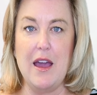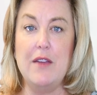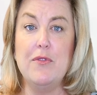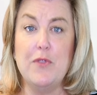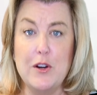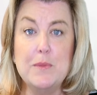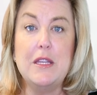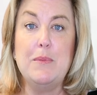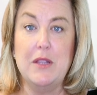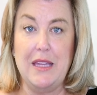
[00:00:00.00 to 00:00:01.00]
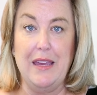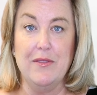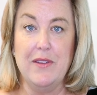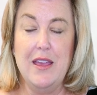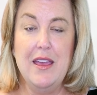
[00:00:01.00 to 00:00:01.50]
I firmly
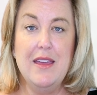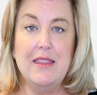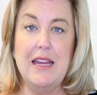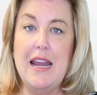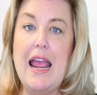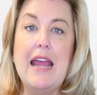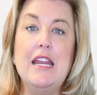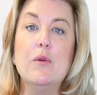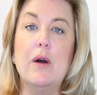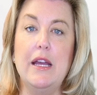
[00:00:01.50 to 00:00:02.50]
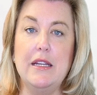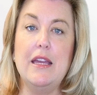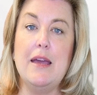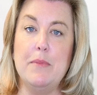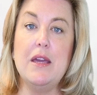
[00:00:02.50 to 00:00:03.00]
believe that anyone
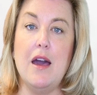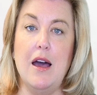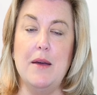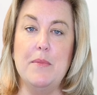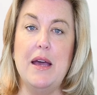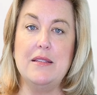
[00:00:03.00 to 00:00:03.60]
can become